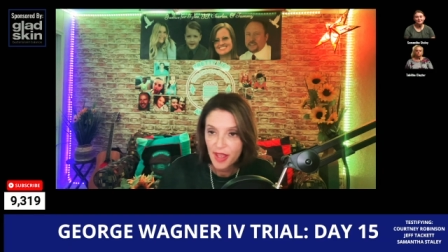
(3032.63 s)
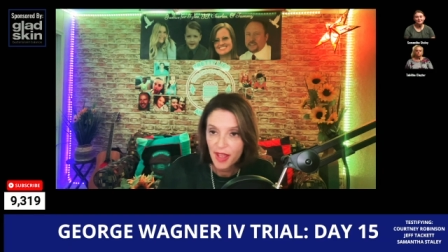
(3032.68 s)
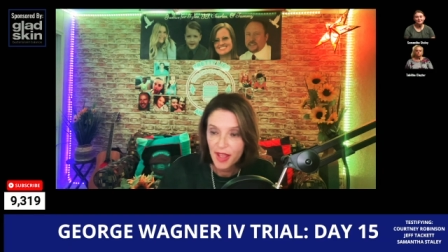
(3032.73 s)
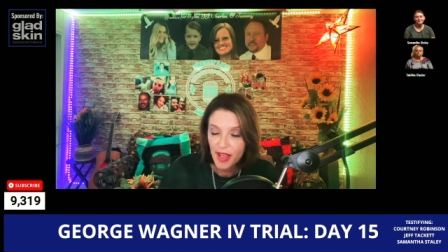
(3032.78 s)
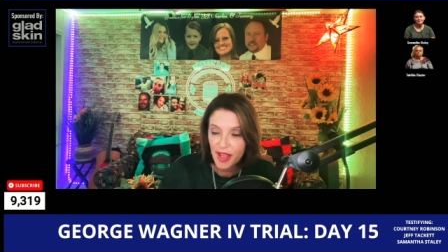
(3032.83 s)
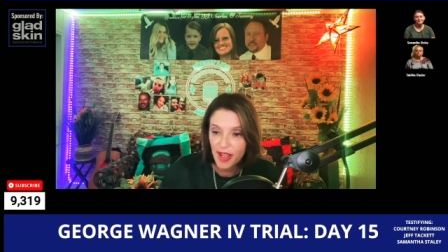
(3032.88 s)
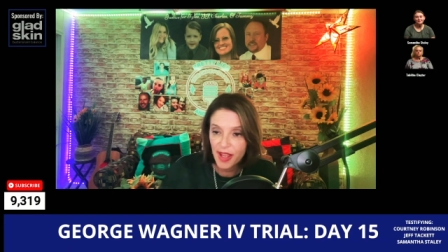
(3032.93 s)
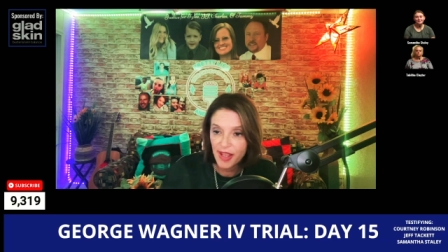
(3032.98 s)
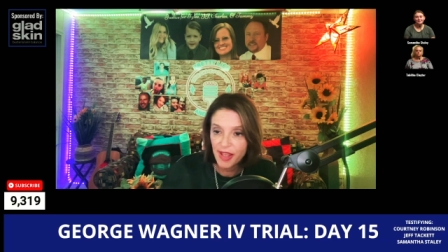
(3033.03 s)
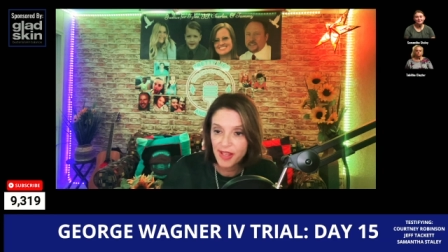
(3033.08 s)

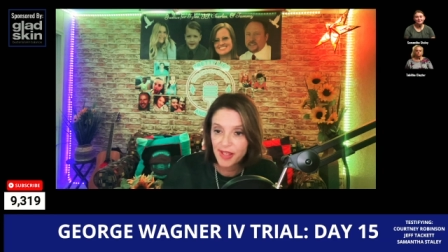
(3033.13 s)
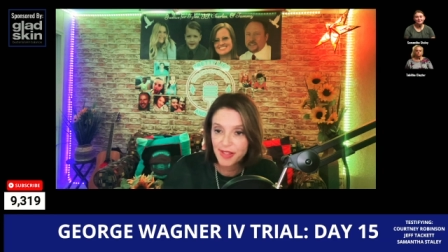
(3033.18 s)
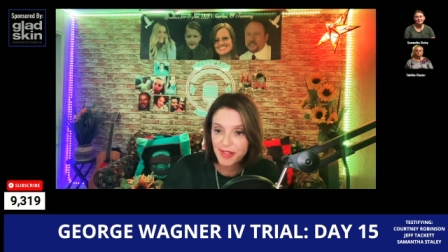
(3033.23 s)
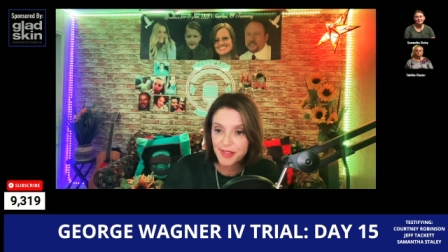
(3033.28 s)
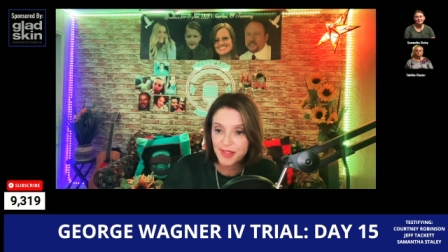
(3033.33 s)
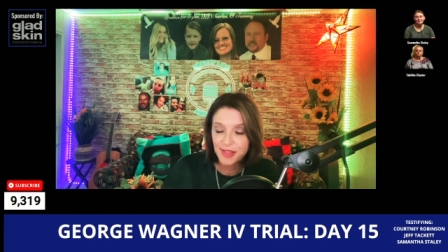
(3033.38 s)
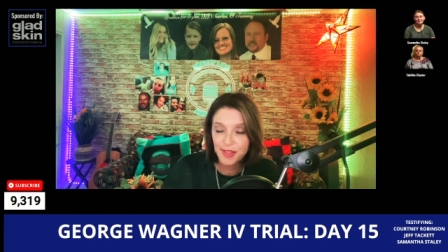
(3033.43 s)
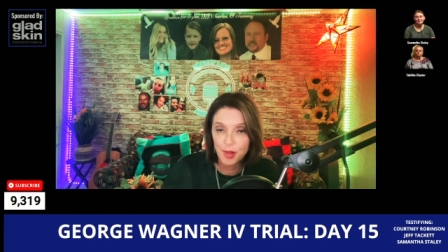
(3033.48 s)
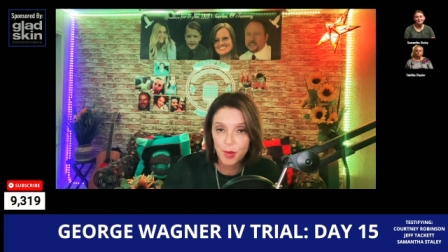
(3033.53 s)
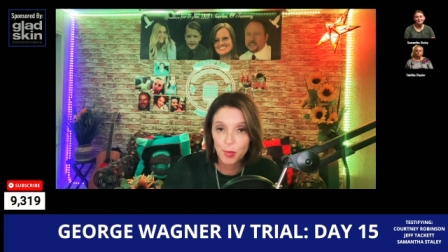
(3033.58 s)
And
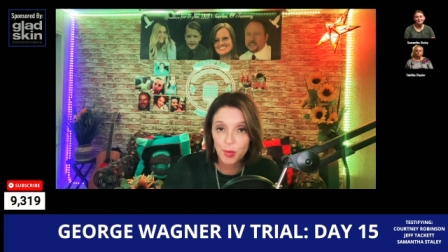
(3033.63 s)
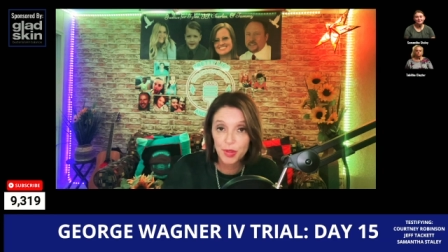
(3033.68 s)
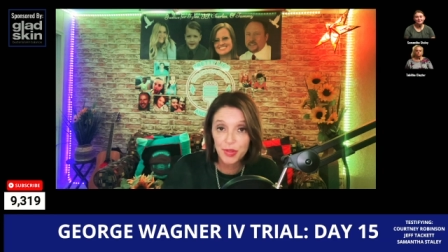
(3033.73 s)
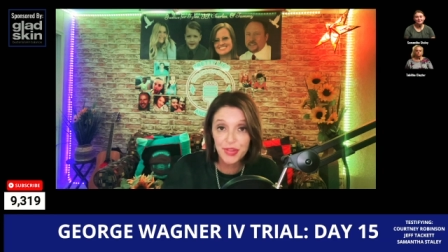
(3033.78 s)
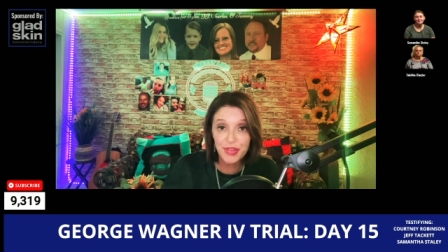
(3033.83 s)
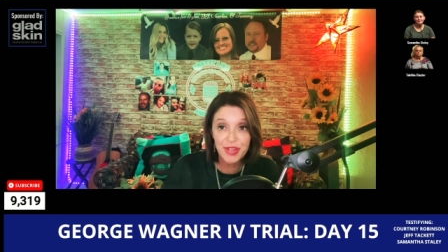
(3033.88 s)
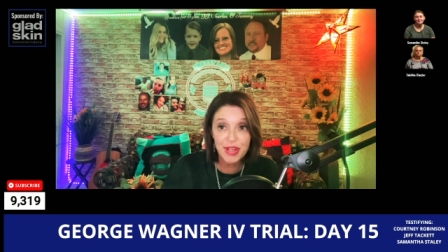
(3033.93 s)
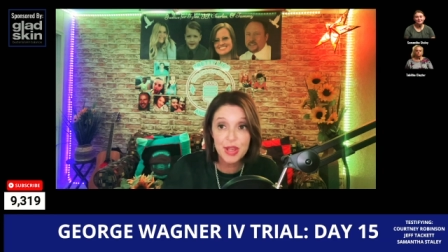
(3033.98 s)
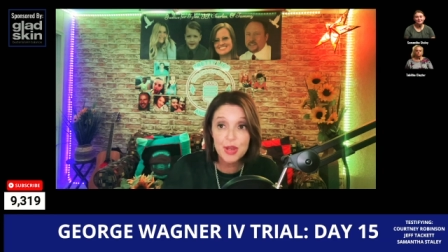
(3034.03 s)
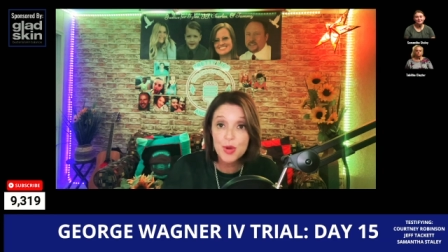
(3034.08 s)
so we'll
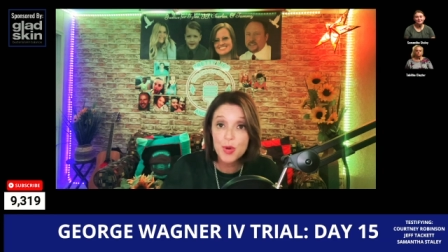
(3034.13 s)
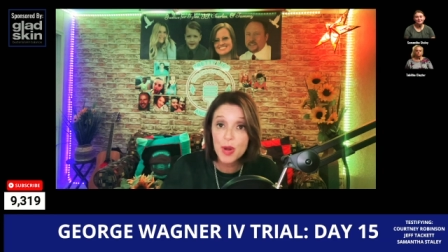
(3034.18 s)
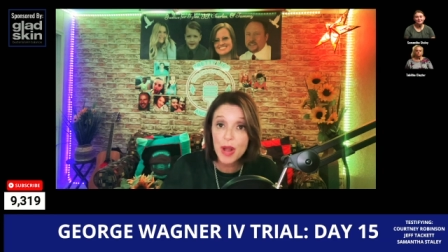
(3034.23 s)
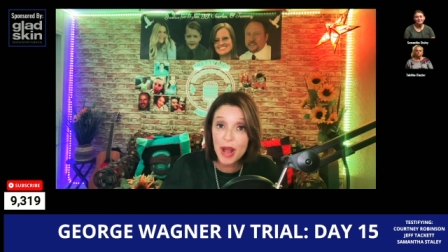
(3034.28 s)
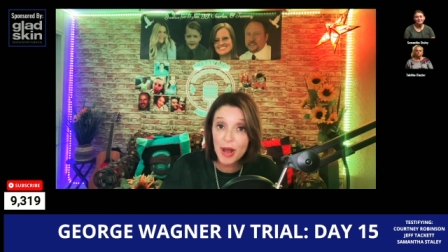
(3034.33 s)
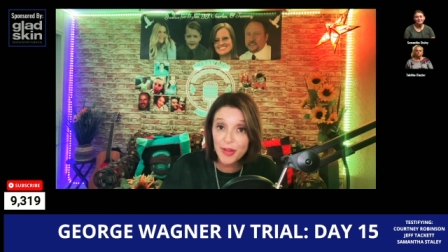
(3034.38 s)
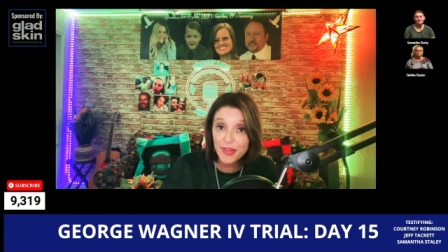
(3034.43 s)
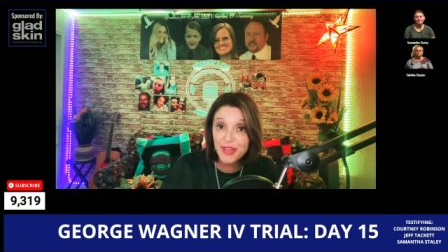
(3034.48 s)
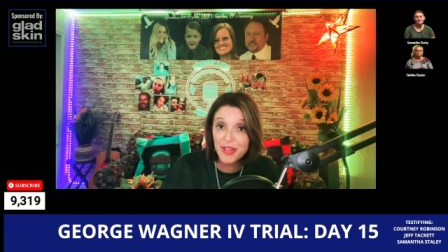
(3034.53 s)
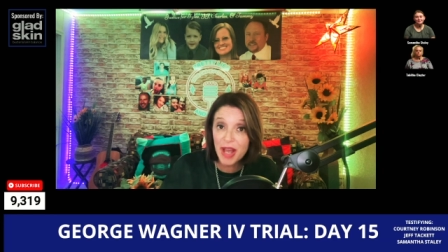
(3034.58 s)
see who
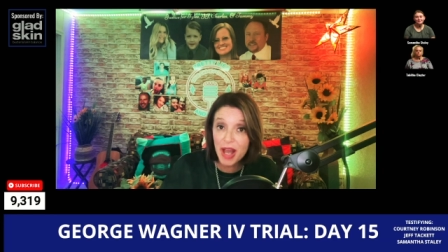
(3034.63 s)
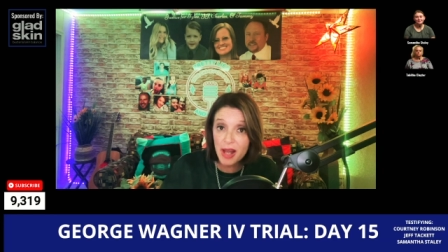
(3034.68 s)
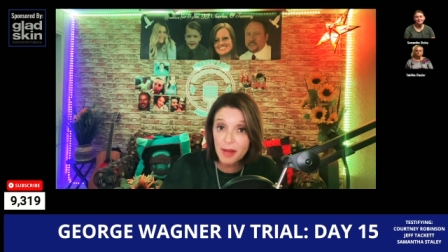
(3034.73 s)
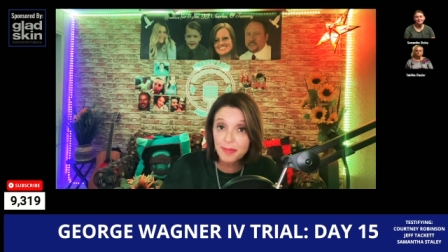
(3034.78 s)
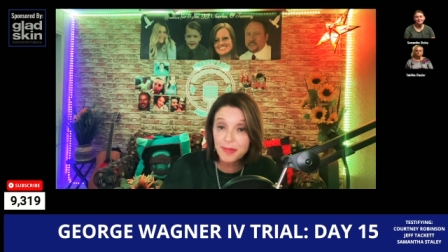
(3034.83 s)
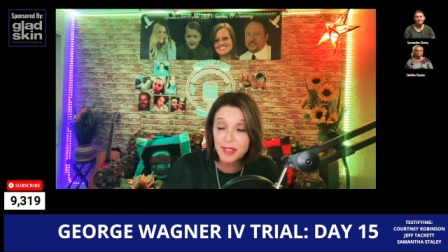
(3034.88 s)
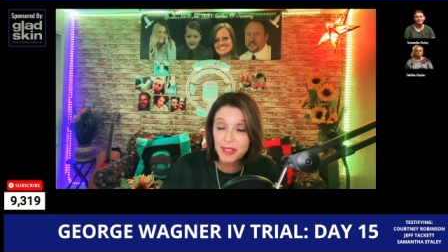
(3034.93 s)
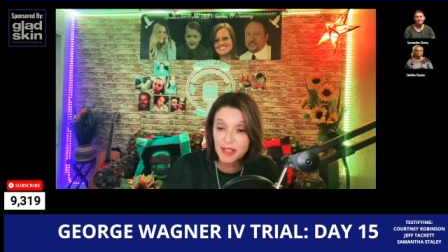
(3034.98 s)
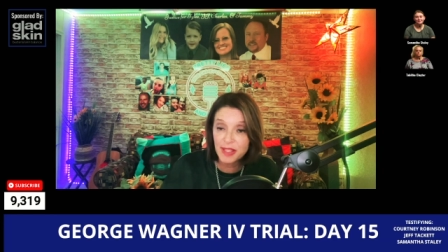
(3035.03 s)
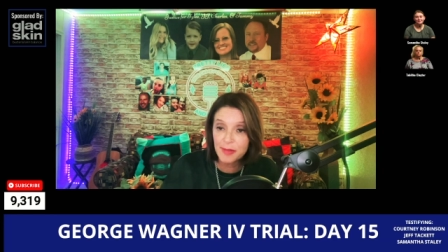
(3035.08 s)
else
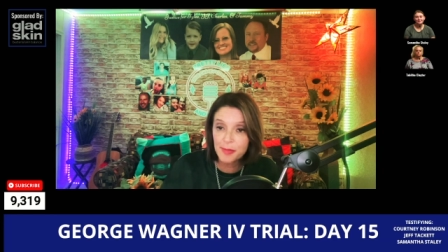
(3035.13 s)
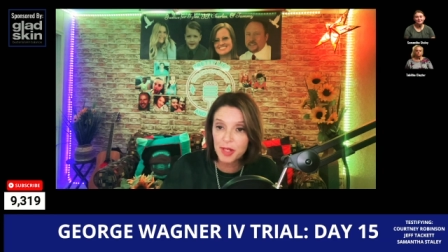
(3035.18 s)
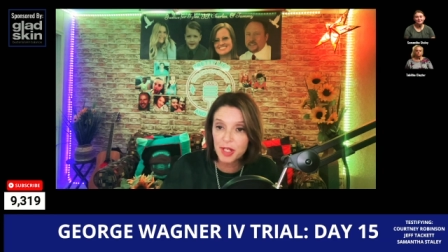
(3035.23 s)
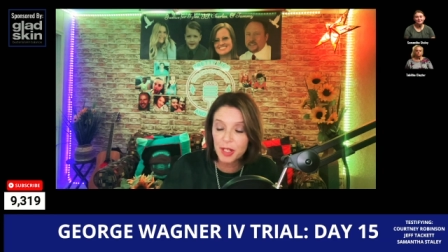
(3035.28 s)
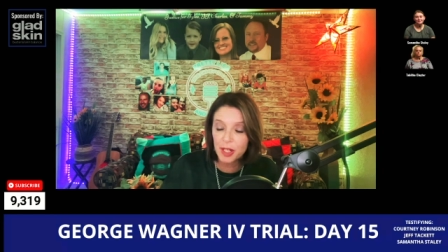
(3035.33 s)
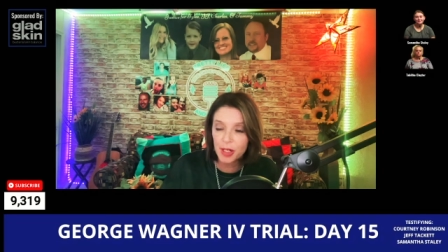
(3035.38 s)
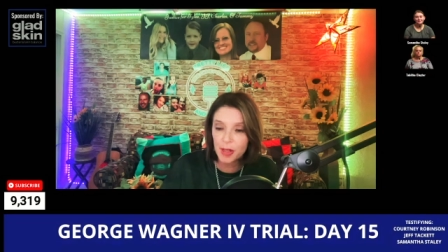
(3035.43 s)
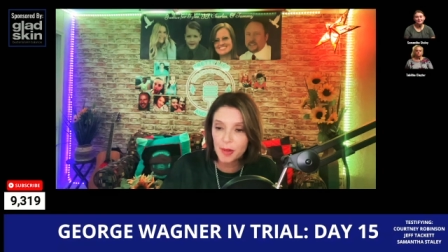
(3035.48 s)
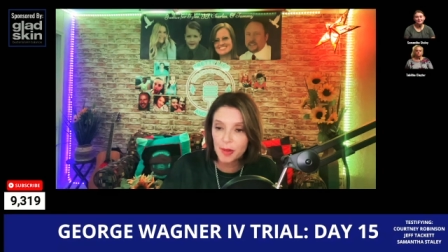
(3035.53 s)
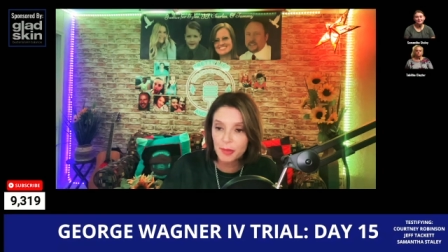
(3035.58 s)
opts in tomorrow.